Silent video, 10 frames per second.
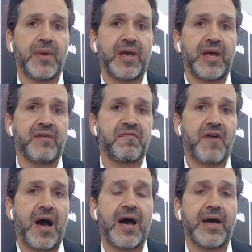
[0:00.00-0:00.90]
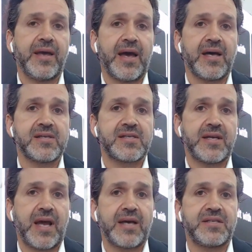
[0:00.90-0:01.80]
If I, as
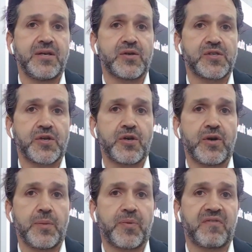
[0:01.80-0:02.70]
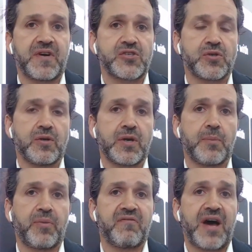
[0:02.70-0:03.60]
an IT or security professional,
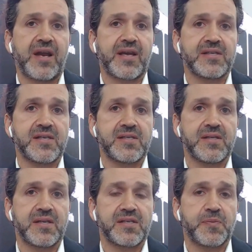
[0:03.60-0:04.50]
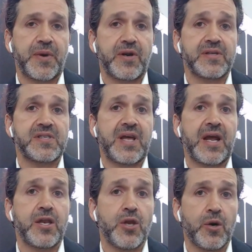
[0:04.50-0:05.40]
can provide a consistent experience that
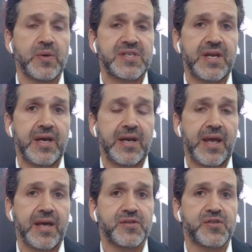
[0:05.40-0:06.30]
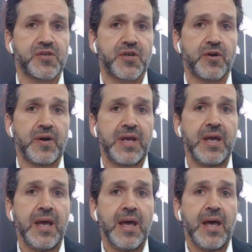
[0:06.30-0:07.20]
I know is going to enhance security,
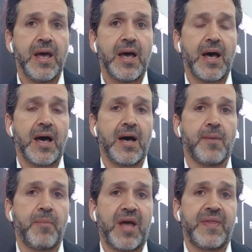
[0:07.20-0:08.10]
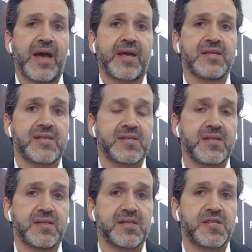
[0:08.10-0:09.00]
And that
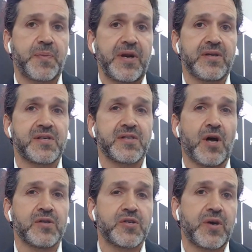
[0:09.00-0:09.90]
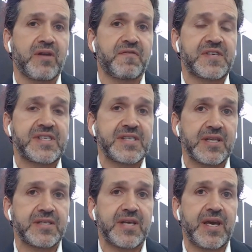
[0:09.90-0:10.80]
consistent experience is also going to
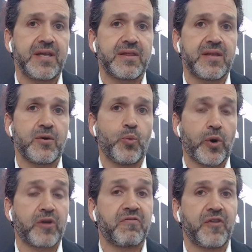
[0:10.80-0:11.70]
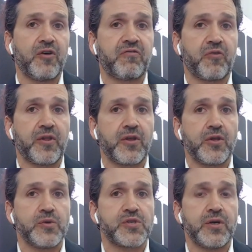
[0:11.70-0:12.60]
facilitate the workflow for the
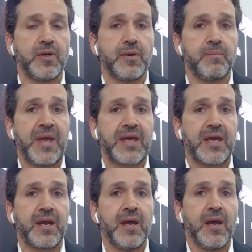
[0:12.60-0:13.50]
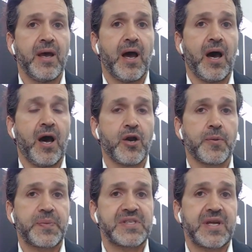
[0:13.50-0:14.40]
user, make it
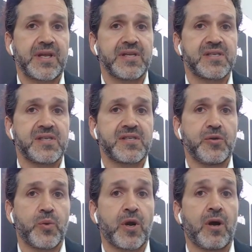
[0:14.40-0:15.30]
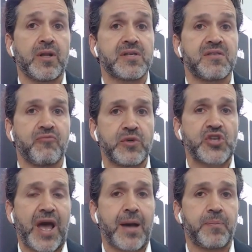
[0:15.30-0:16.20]
100% consistent regardless of which
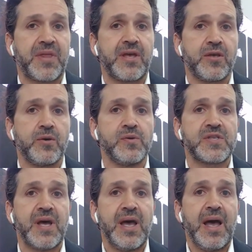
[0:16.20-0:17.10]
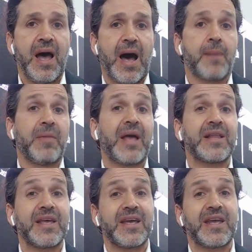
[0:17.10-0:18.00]
app they use. I'm
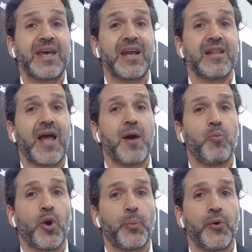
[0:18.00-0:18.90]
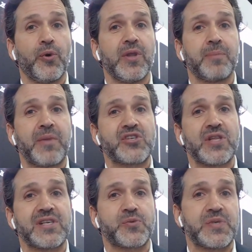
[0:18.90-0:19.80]
likely going to get a lot more pull and much
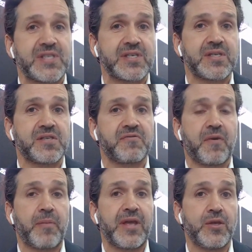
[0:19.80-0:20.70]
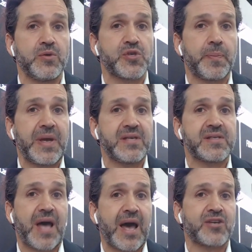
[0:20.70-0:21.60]
less resistance from my user base
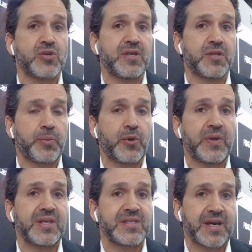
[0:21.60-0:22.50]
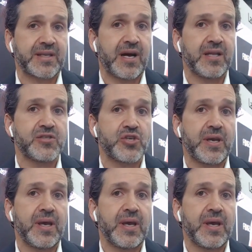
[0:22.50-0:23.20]
to actually deploy the technology.